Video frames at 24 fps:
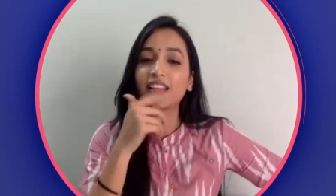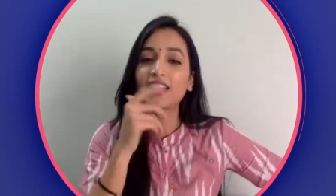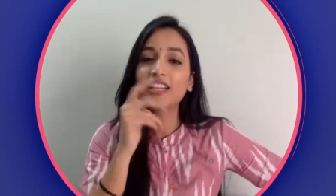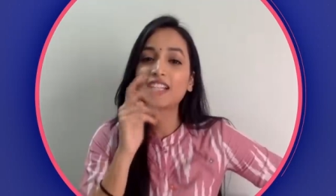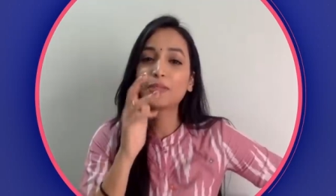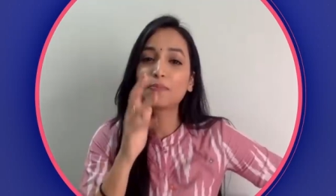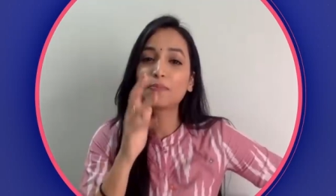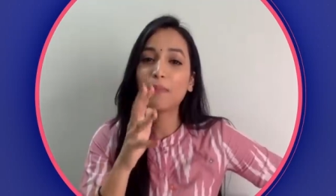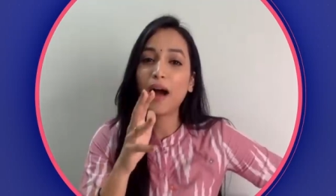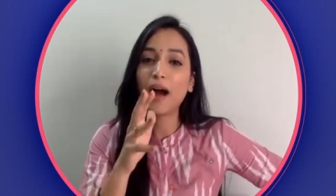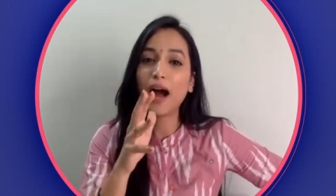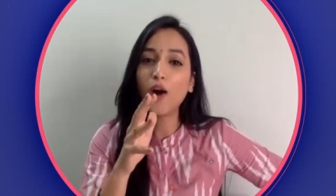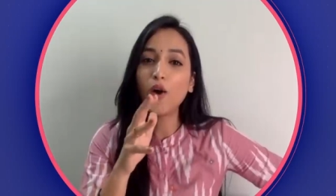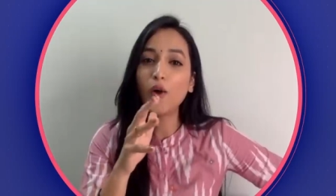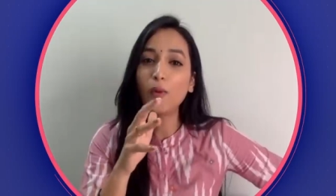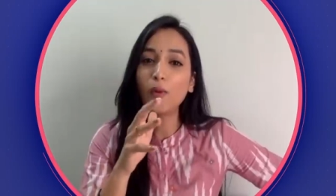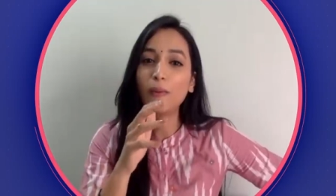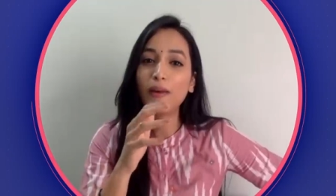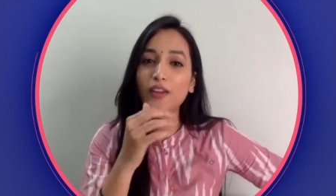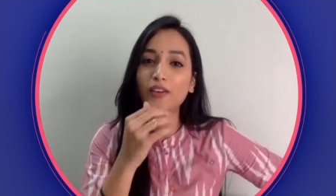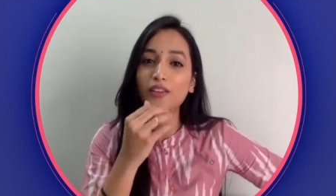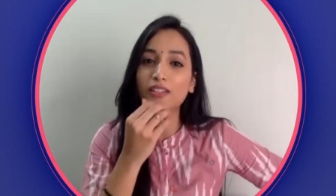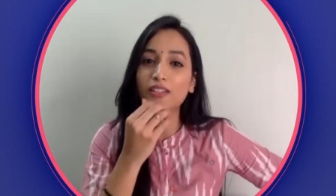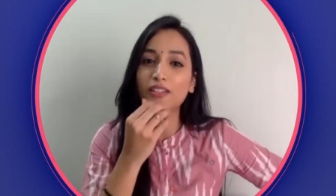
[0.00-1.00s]
There is
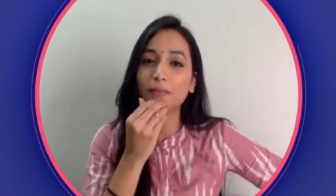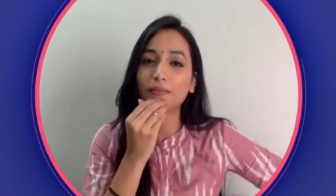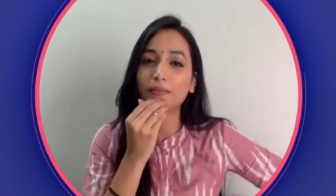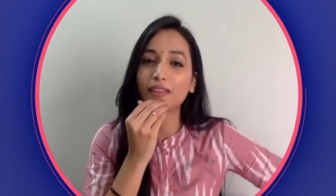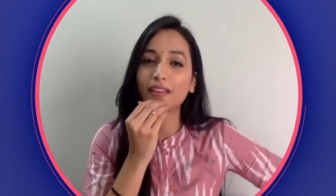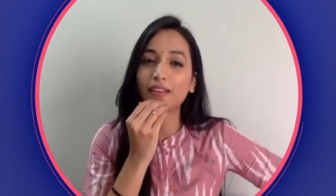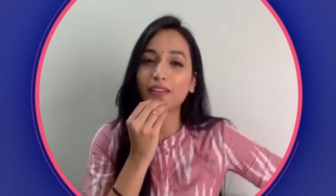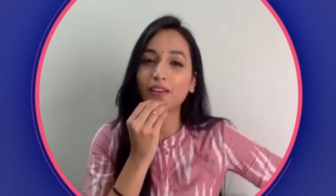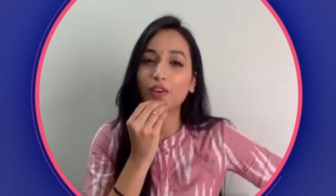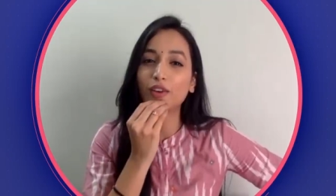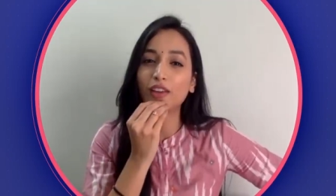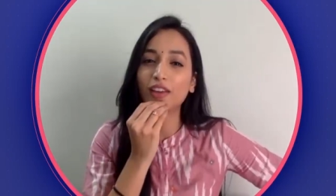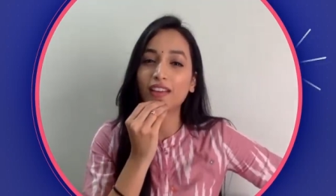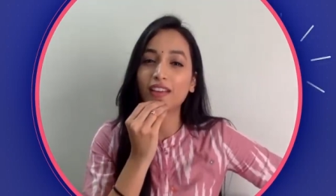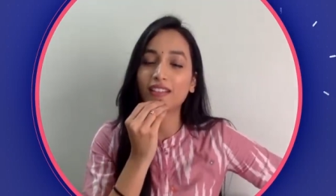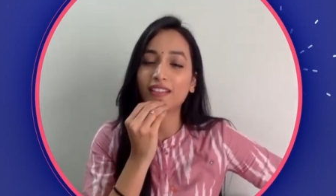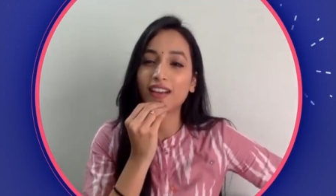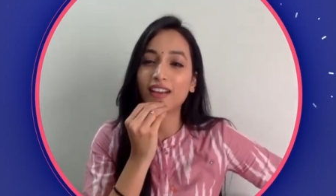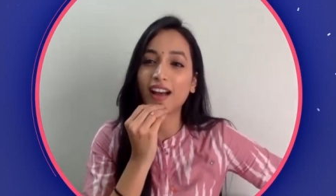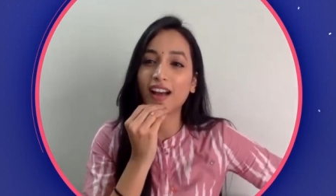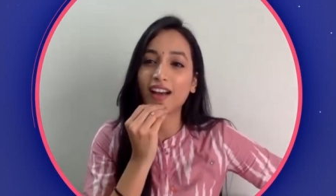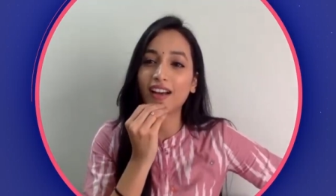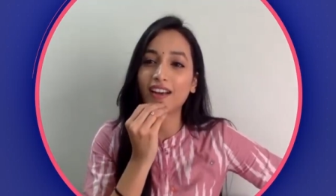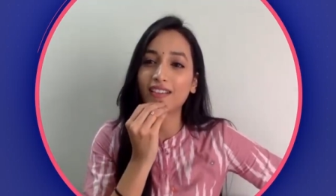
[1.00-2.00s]
Bahubali or something. Okay,
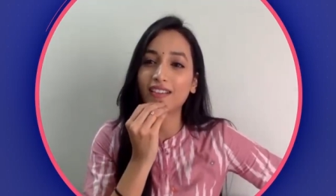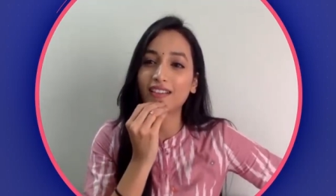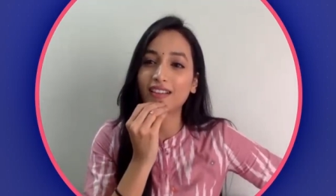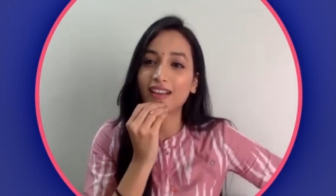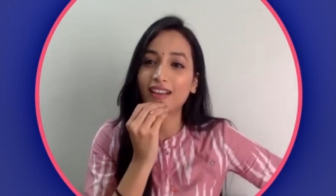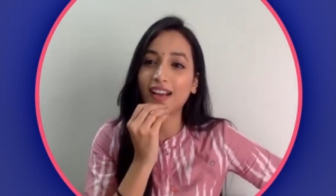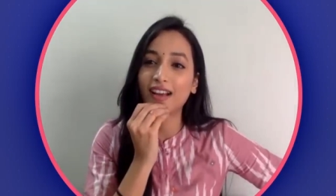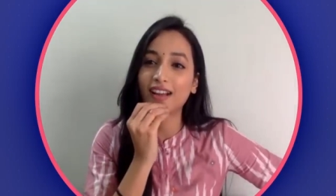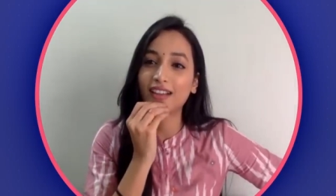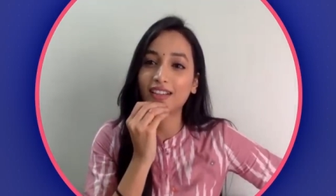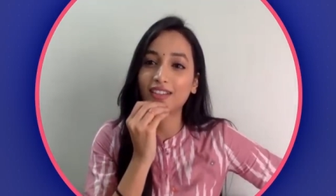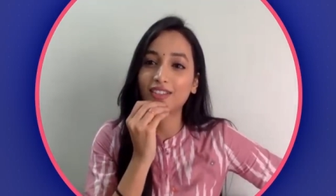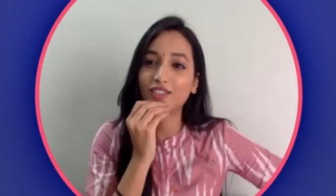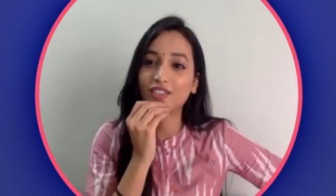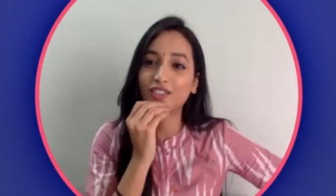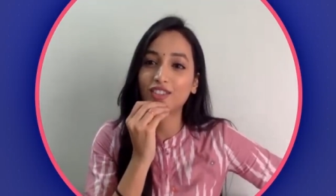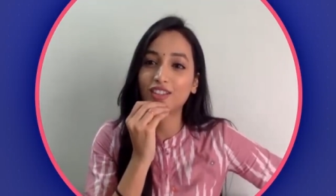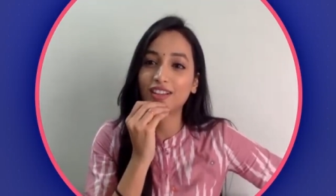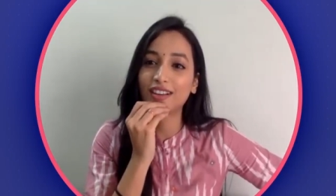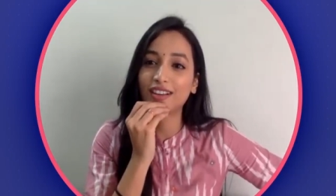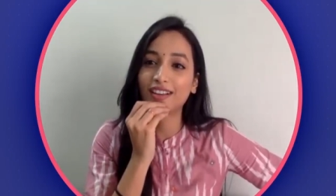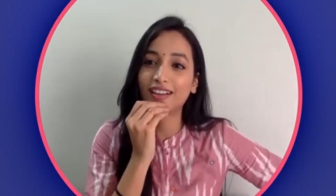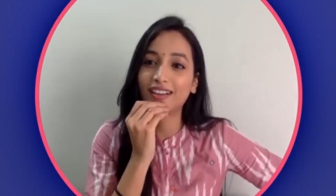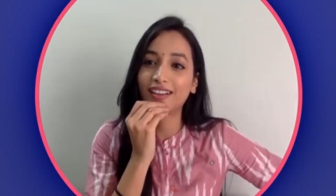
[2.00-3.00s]
Ra
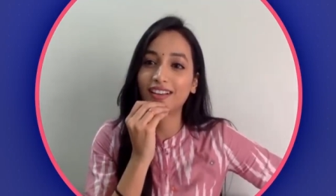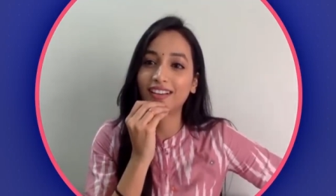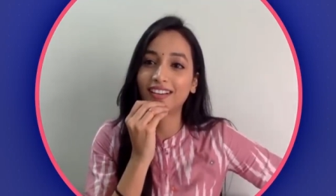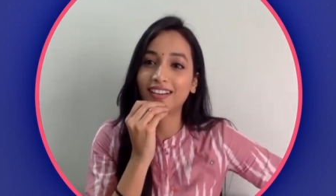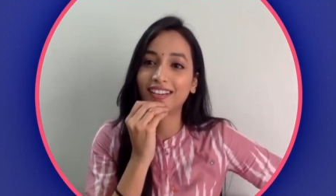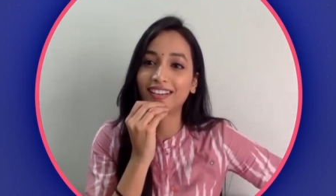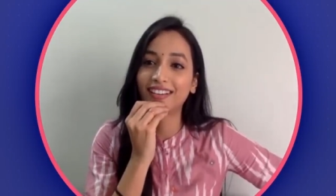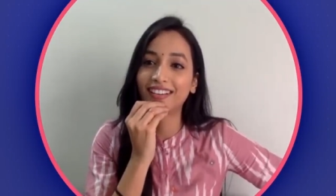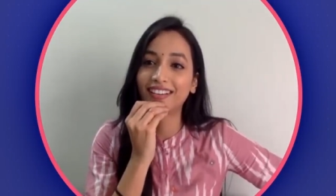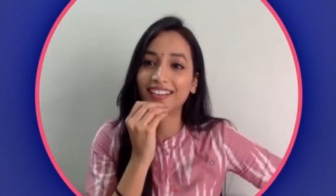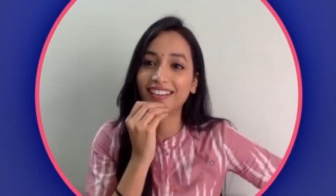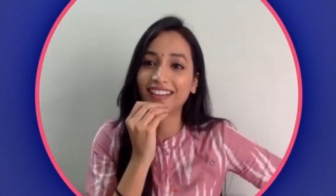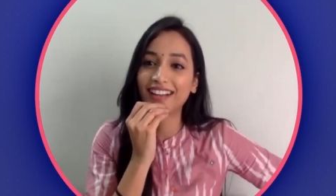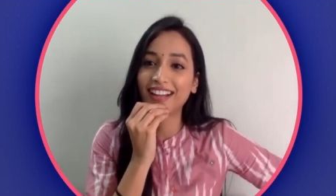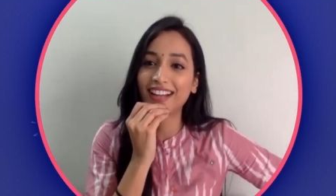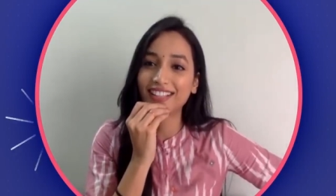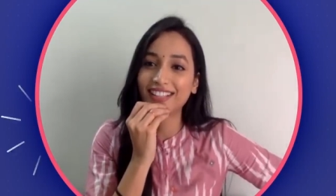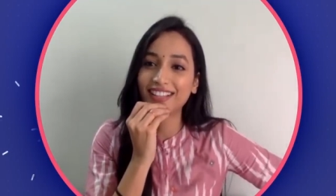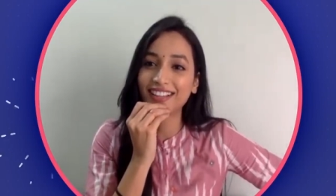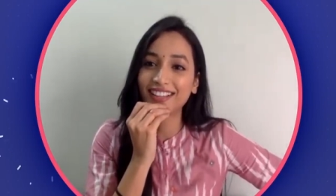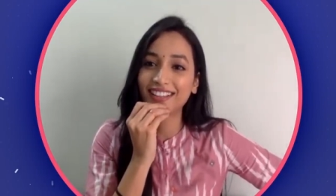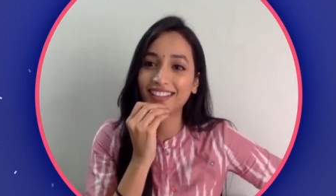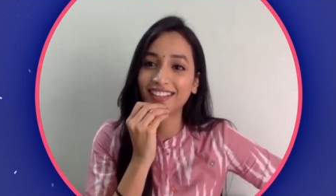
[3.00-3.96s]
Raja. Raja?